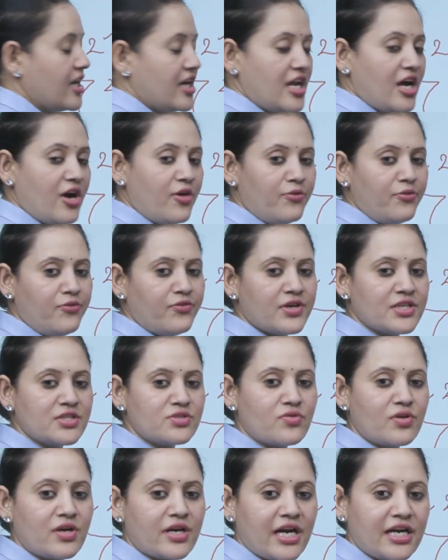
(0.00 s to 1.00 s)
Now
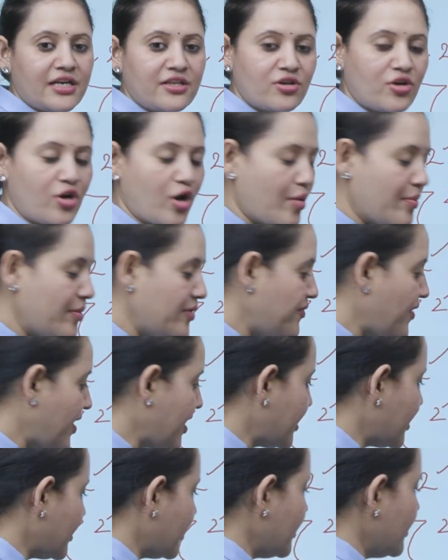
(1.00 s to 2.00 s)
first we'll write the common
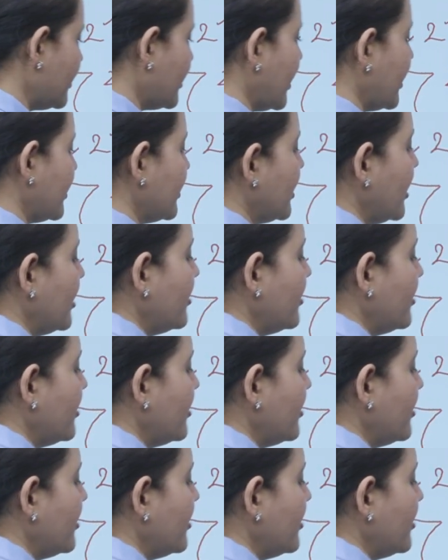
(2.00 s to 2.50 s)
factors that